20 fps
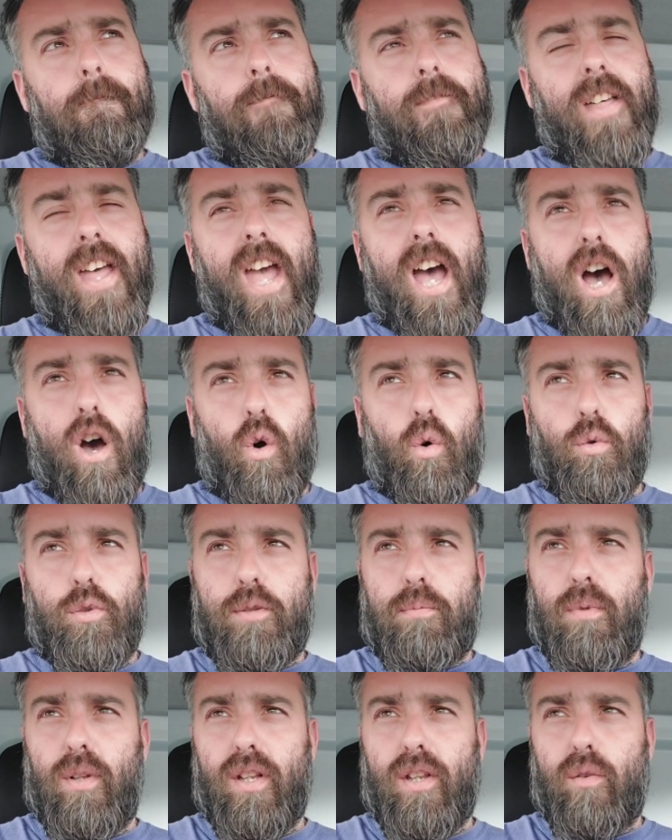They are
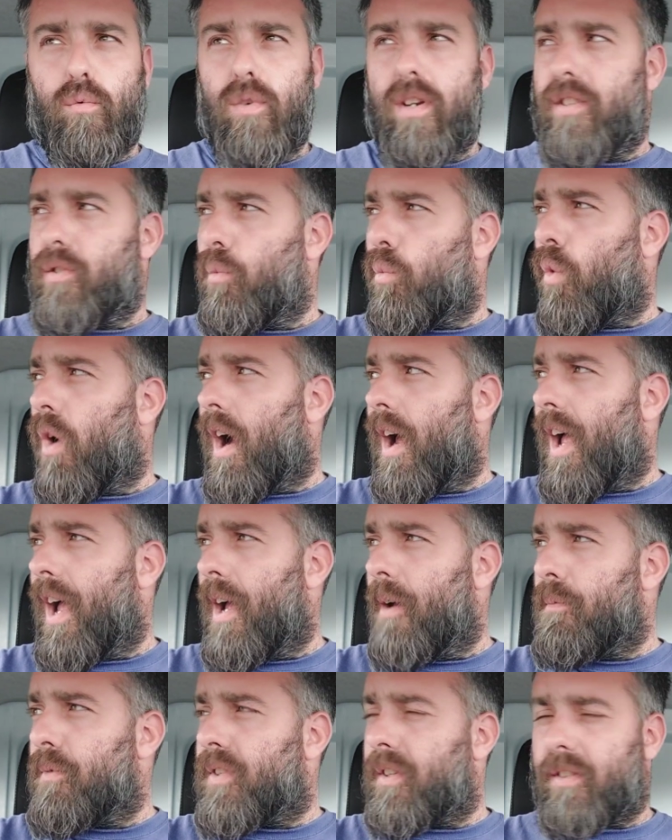ultimately the reason why
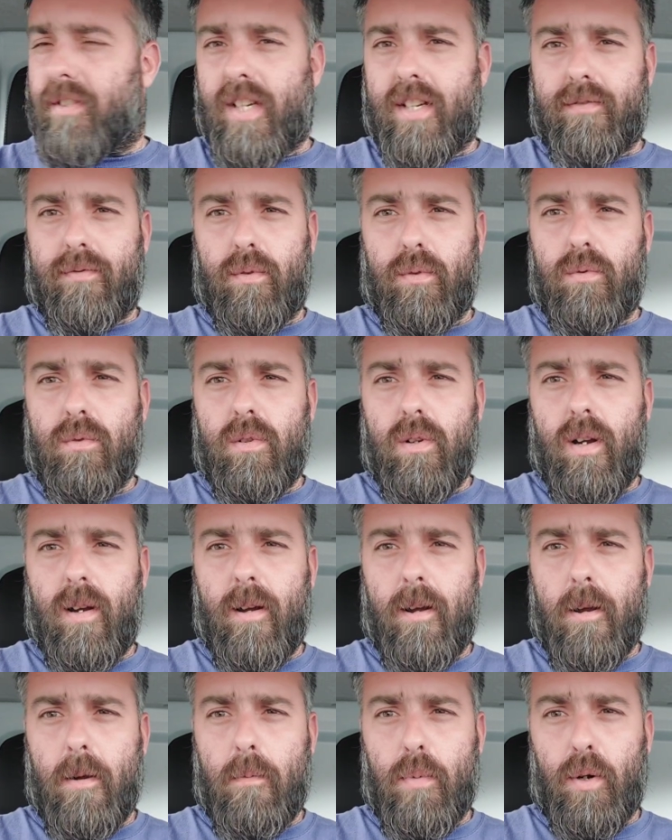I am successful,
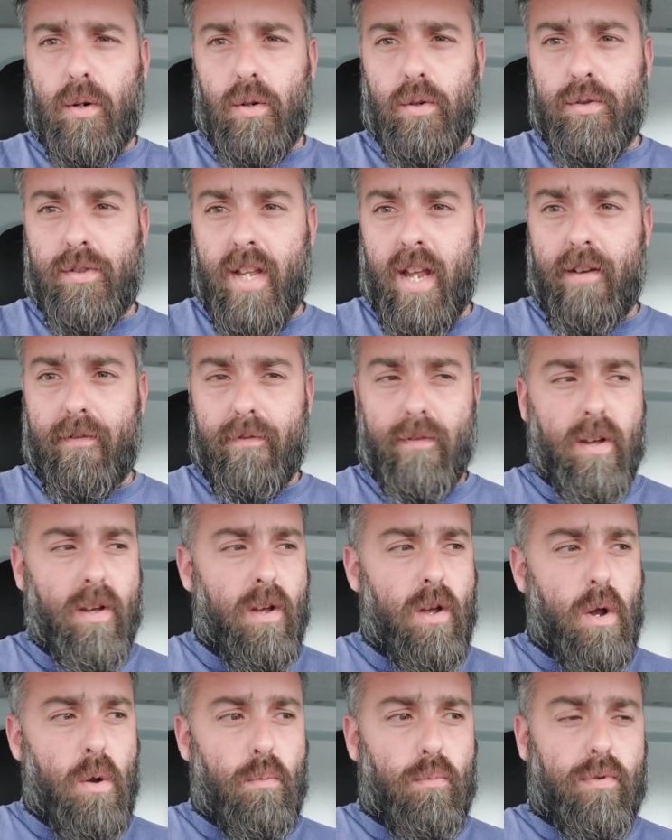because they've
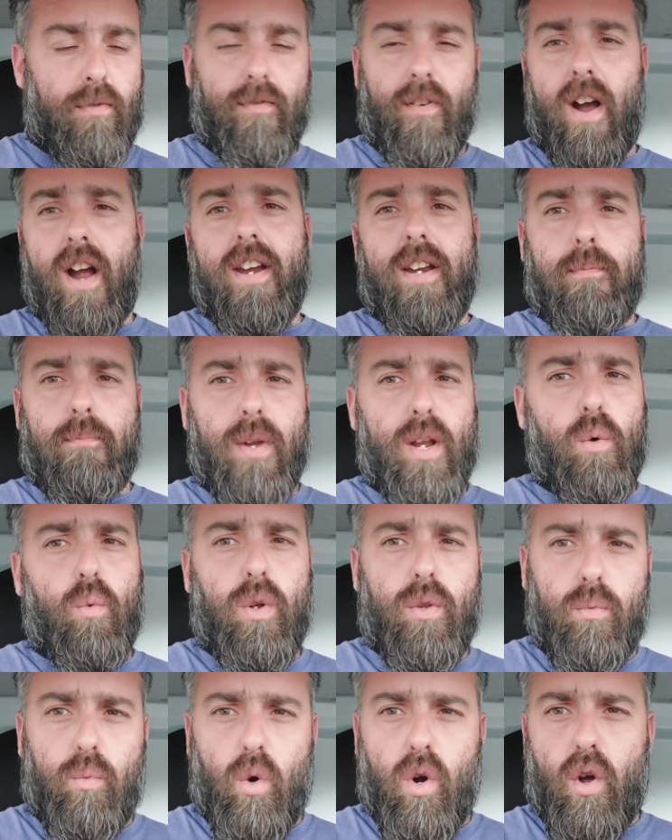provided me
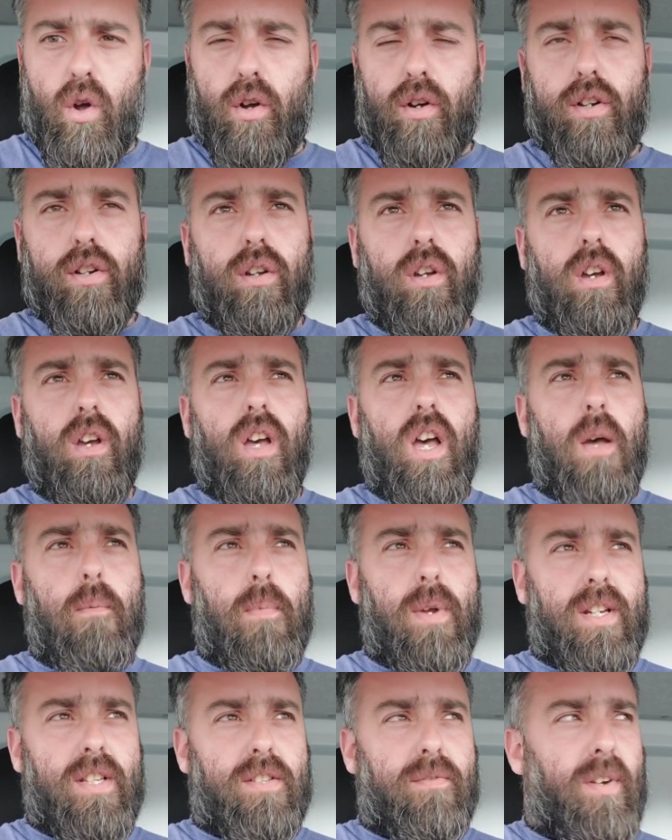with work,
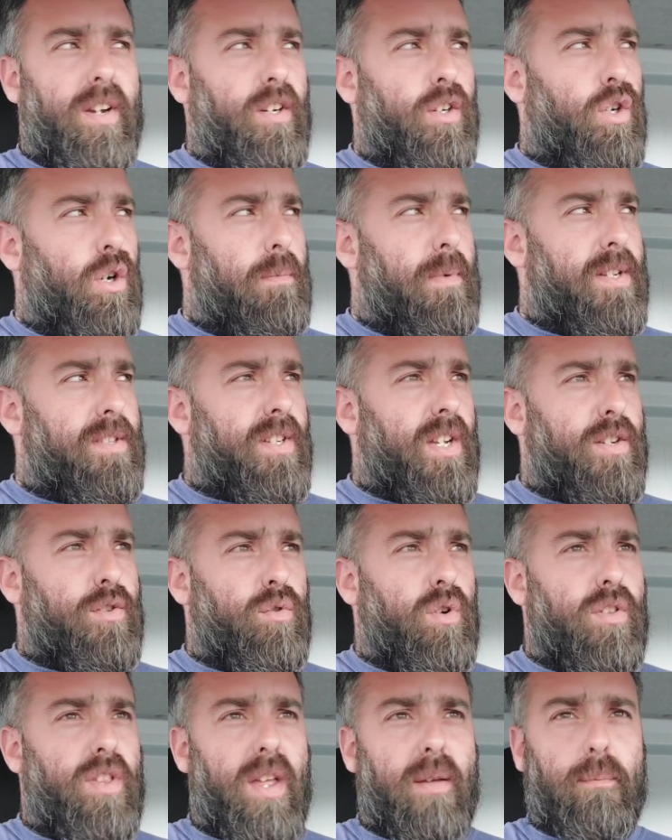a means of income,
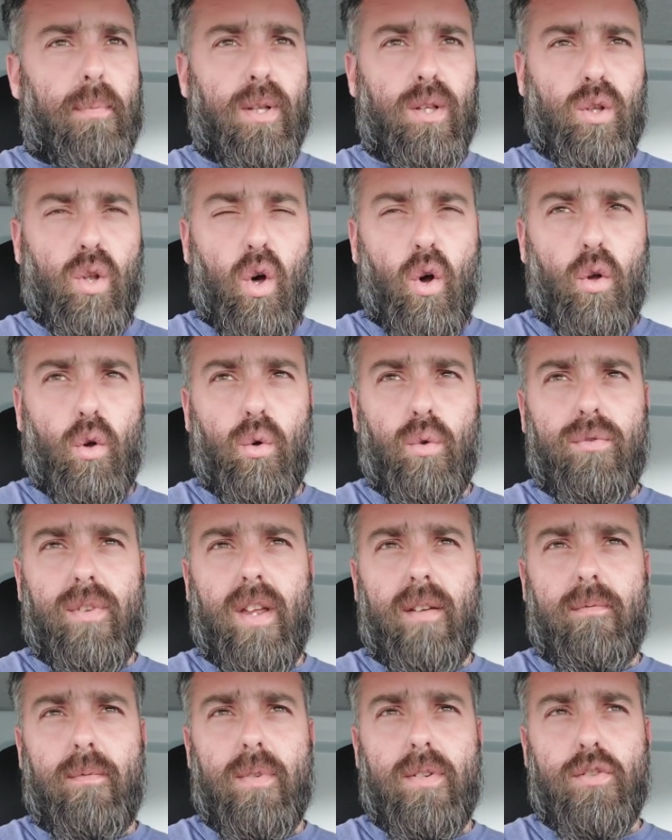etc. They've been loyal.
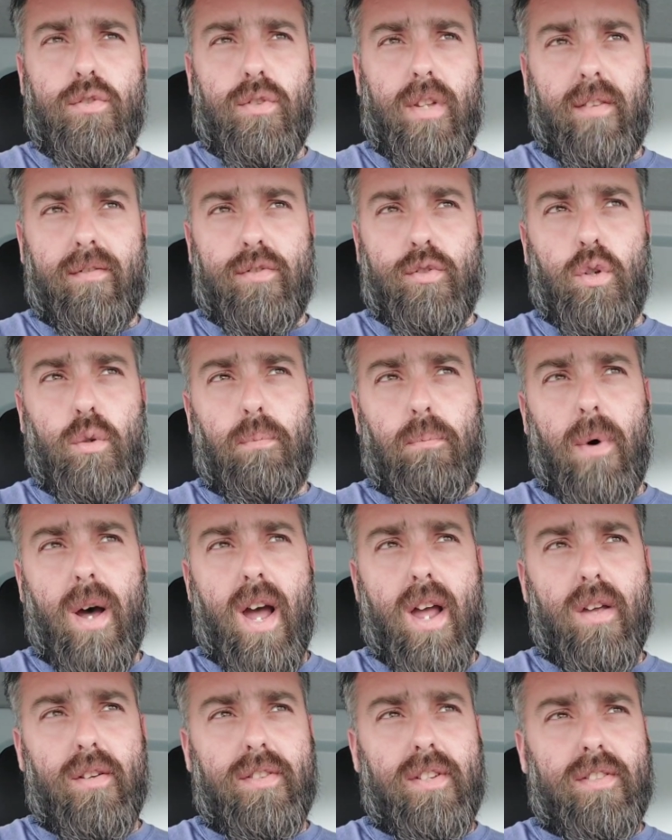They've stood
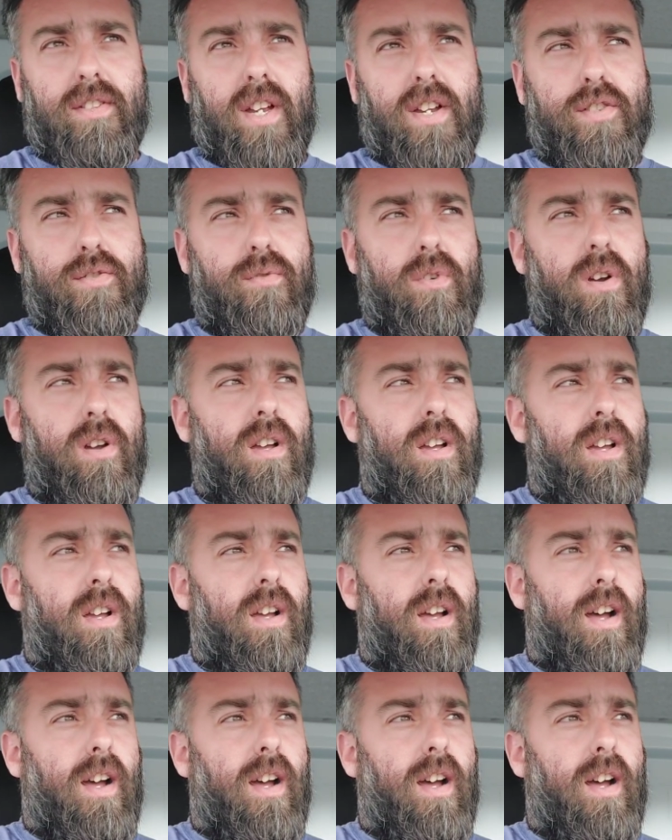by us, etc.